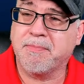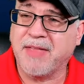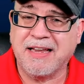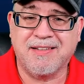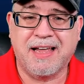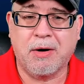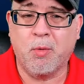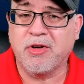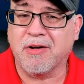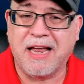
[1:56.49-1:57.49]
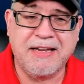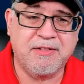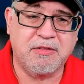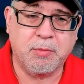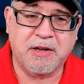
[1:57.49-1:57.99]
things like when your
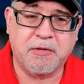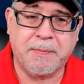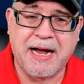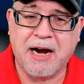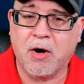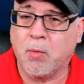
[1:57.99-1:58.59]
license would expire,